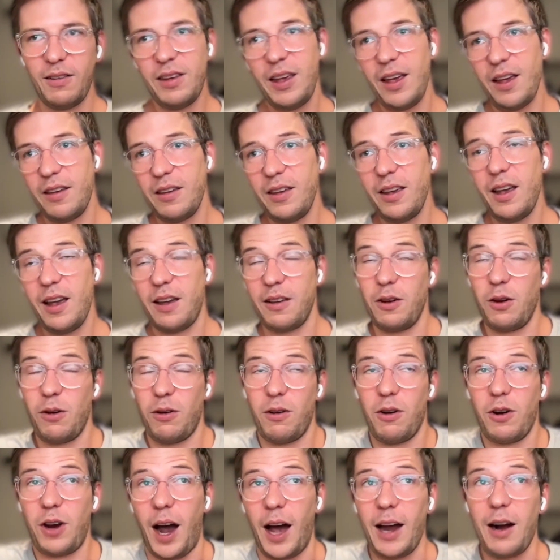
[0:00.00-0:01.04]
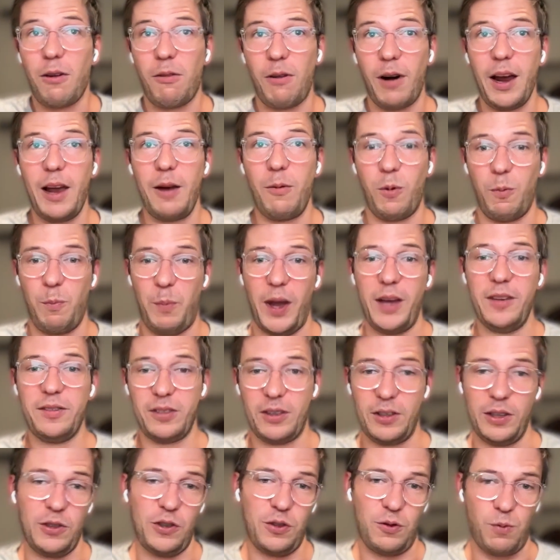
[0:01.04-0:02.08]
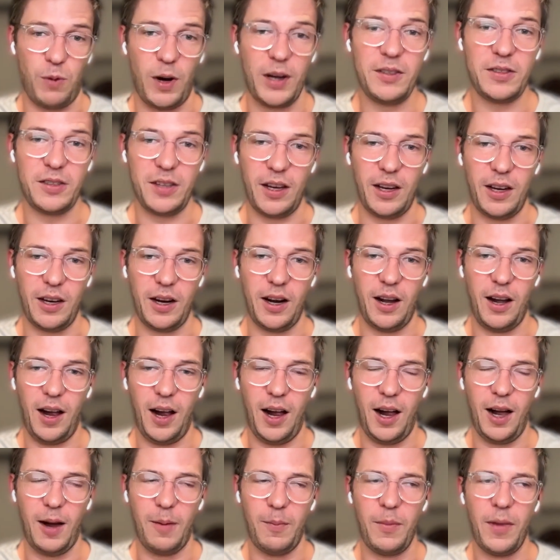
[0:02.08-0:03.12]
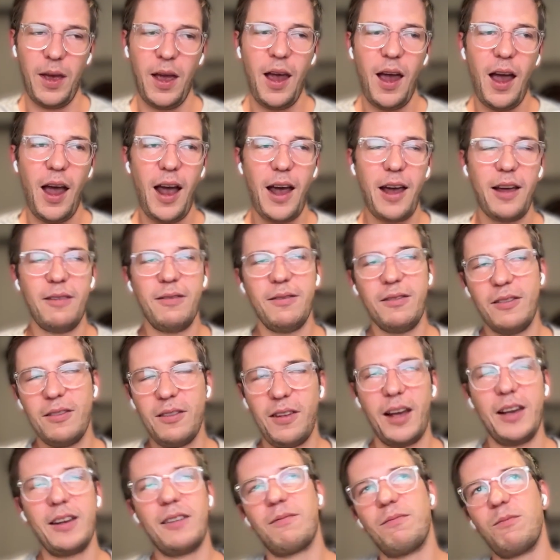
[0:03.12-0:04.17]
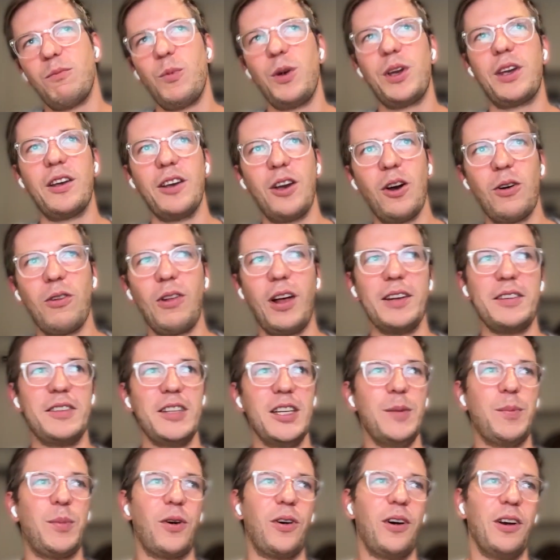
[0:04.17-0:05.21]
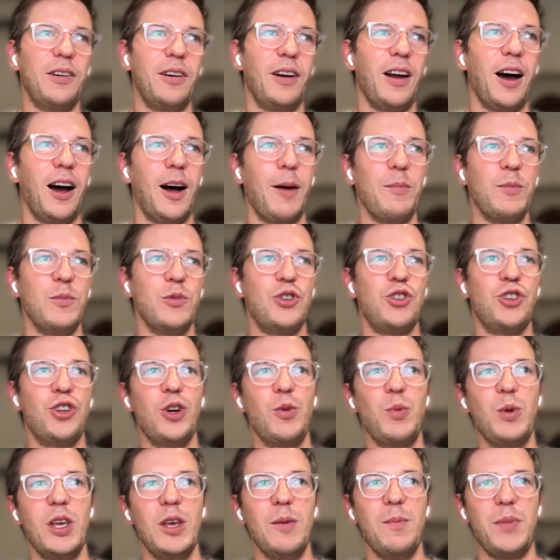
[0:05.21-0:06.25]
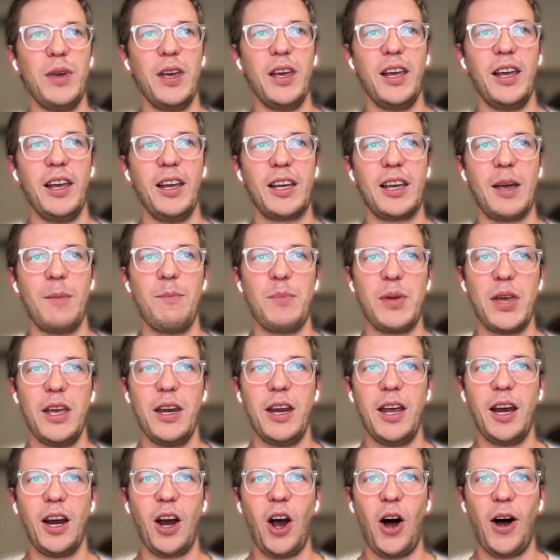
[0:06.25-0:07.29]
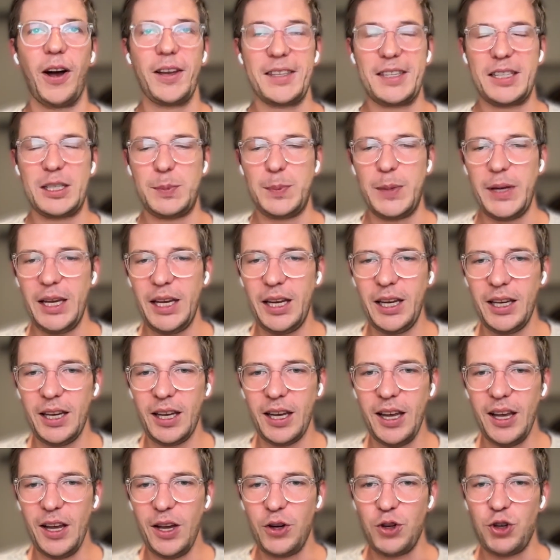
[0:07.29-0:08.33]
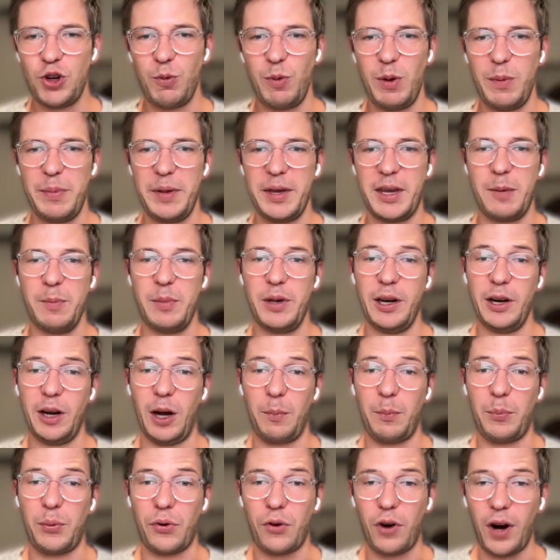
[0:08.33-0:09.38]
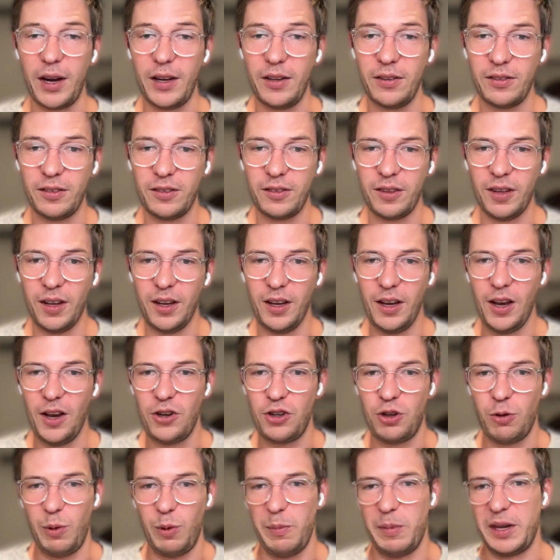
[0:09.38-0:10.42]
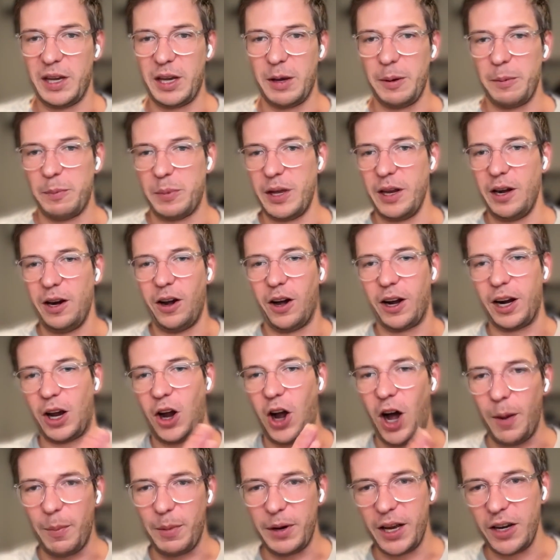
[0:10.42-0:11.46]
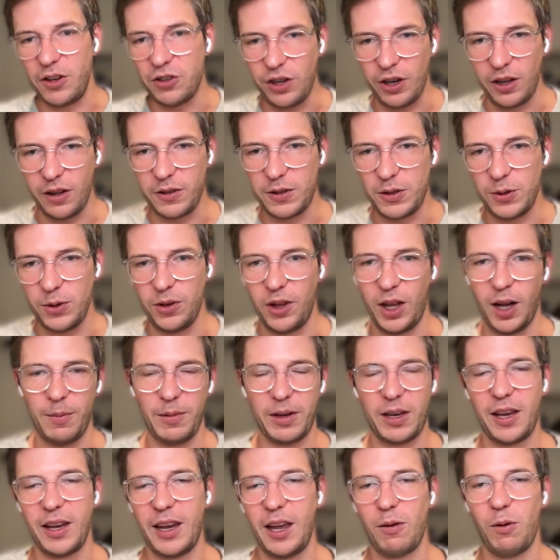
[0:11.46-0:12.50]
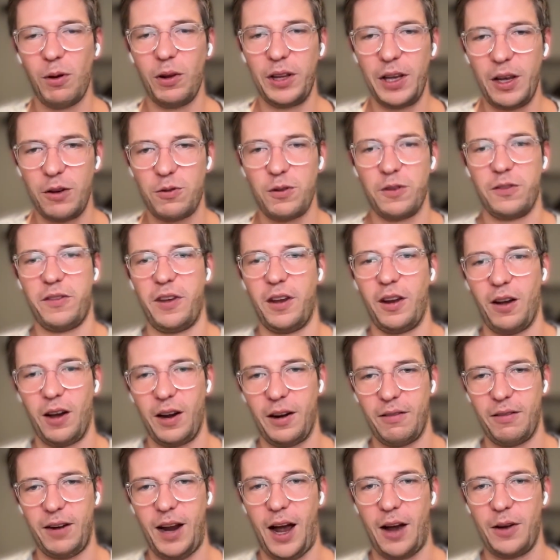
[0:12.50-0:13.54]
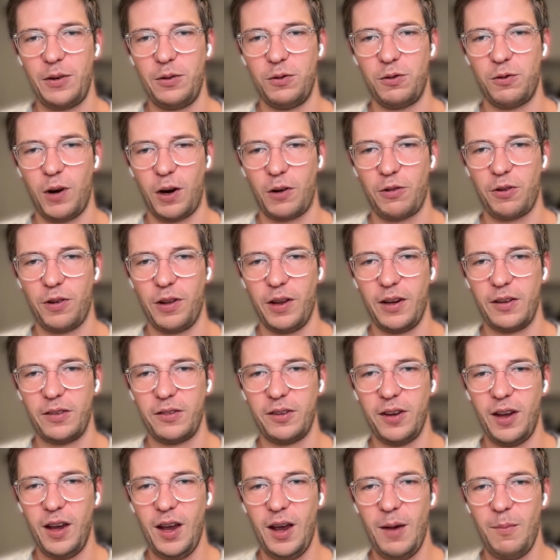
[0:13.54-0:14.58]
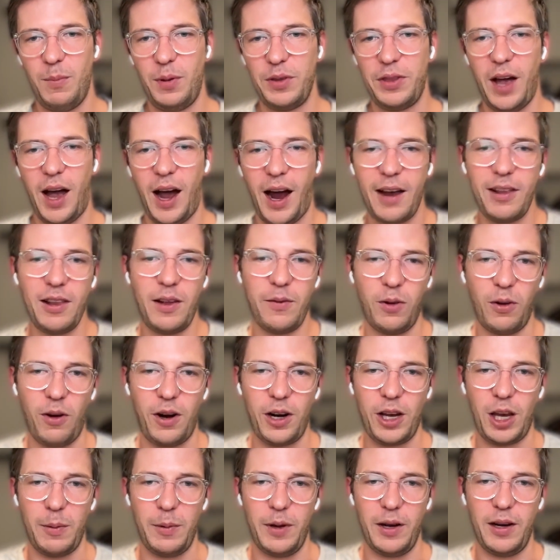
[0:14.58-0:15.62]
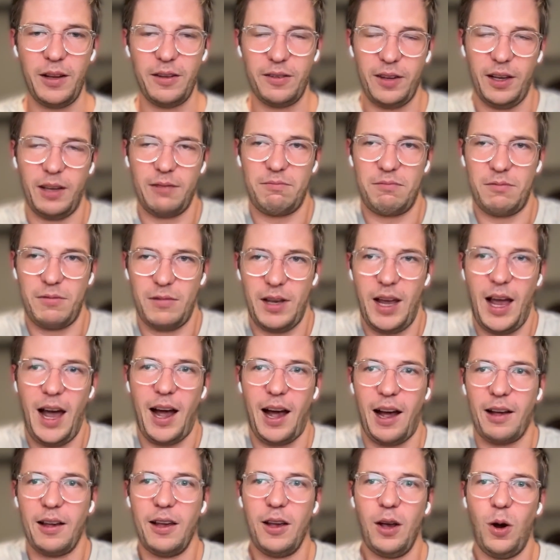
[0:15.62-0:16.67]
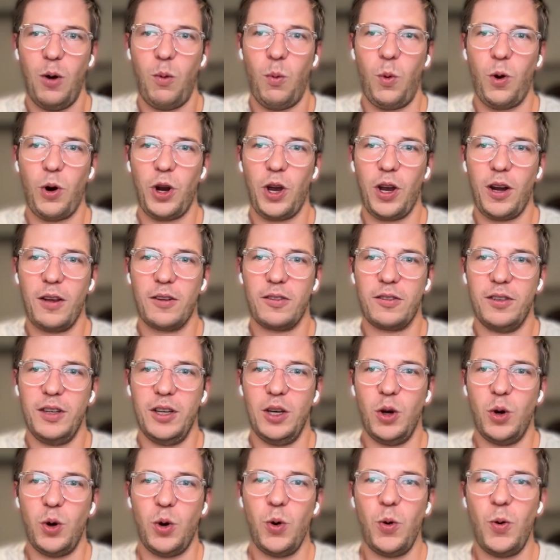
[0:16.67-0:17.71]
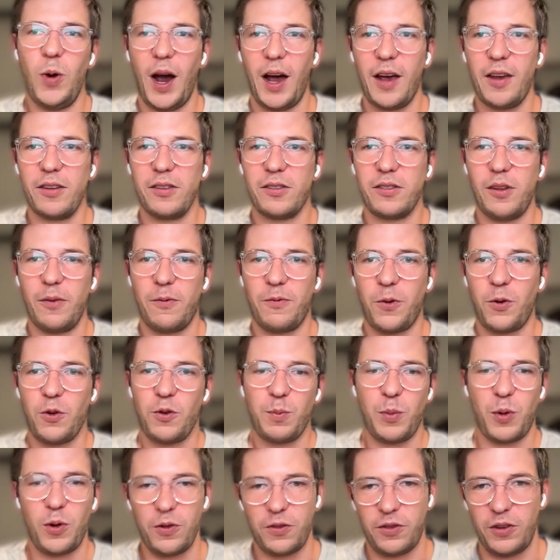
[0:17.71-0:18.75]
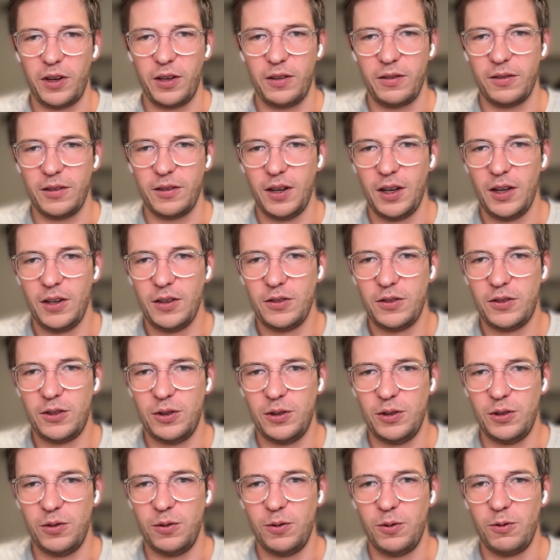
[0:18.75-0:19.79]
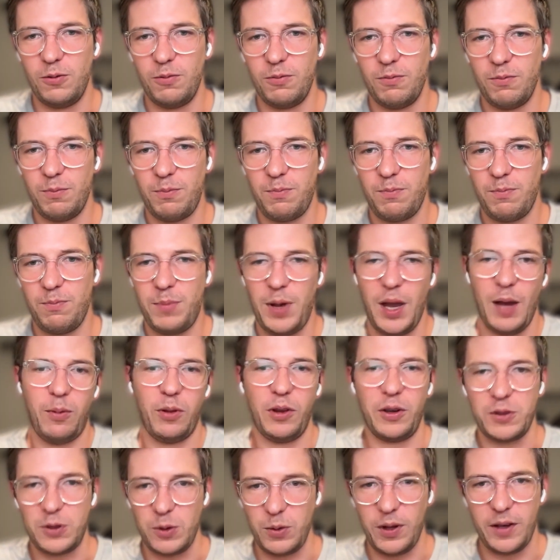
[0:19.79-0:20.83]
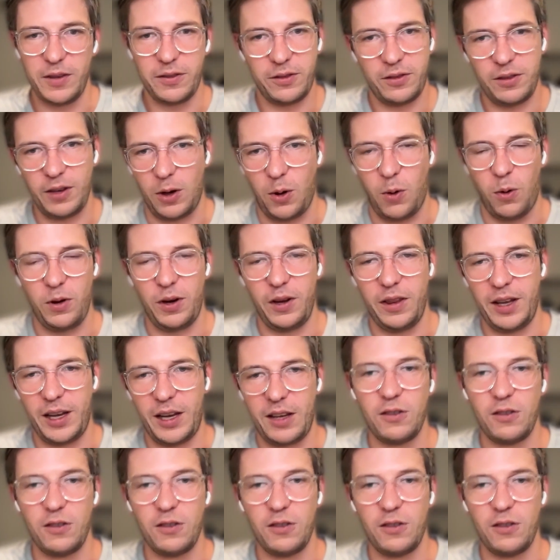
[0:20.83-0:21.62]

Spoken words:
yeah, you're kind of right. We're basically just racing. And like we can go a lot deeper. And should we be competing on speed? Should we be competing on price? Should we be competing on a combination of the two of them? It can get really interesting on how you structure this. But the high level argument is like, yeah, we're gonna see who has the first person to be able to do this according to the